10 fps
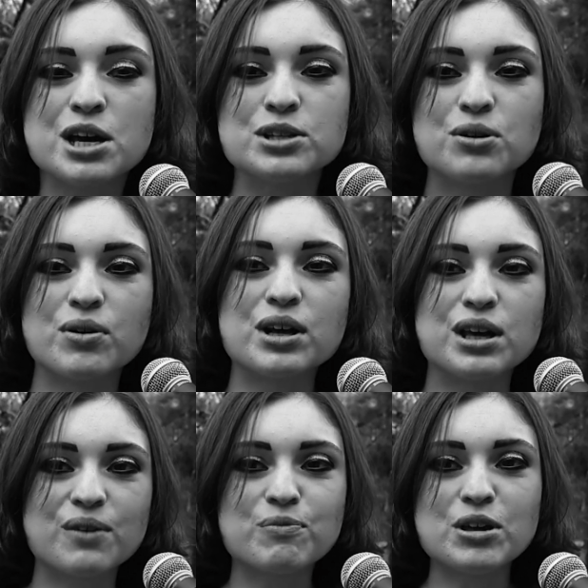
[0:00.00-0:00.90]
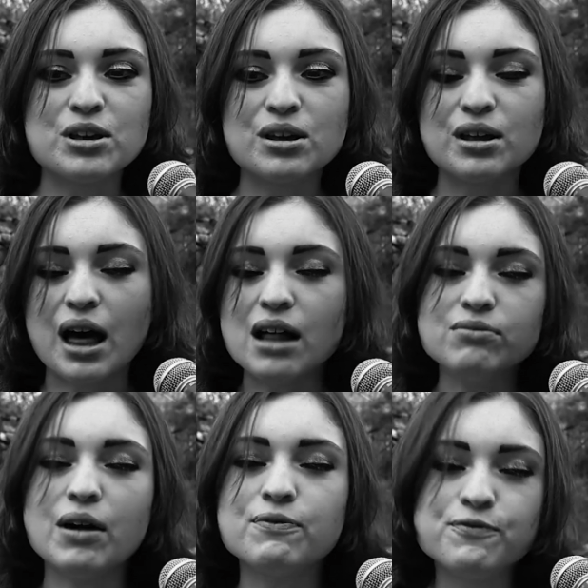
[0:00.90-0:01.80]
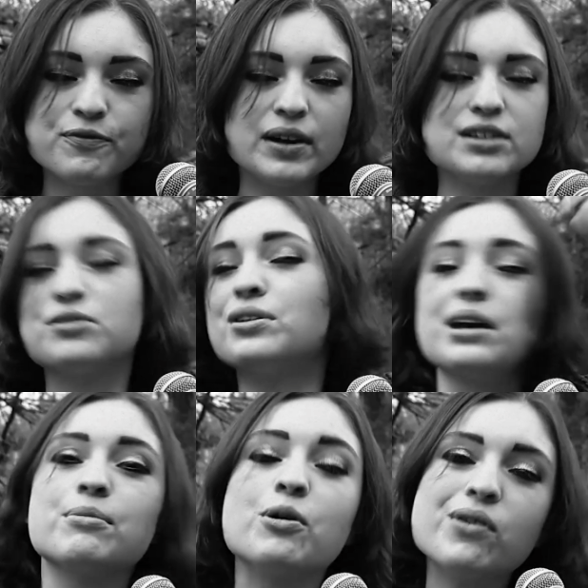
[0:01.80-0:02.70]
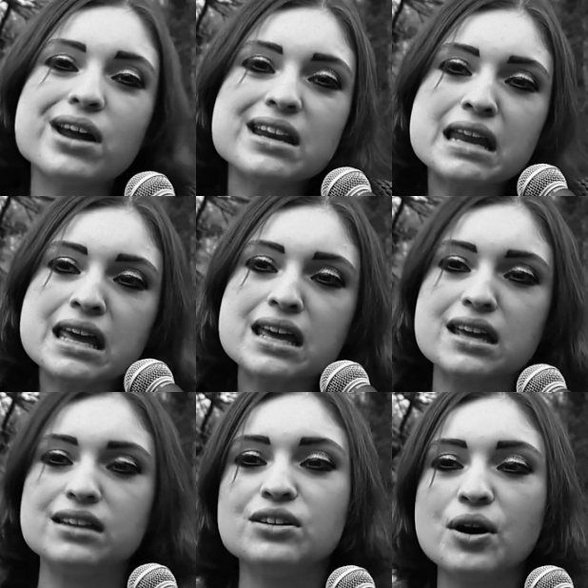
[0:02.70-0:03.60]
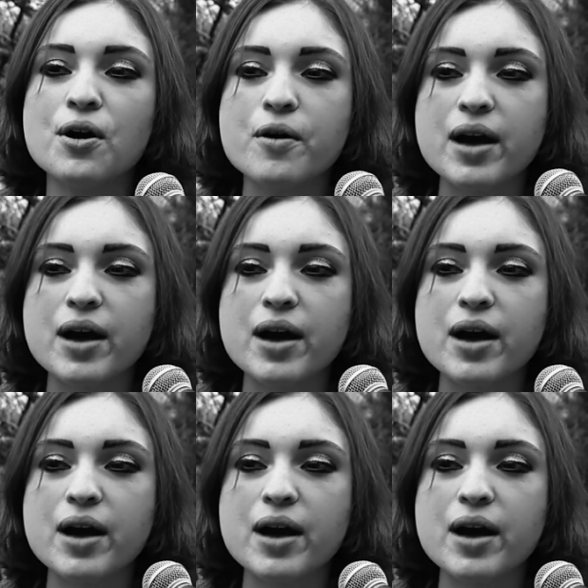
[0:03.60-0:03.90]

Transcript: he's gonna give me, a, a, a, he's gonna give me what I need, you know?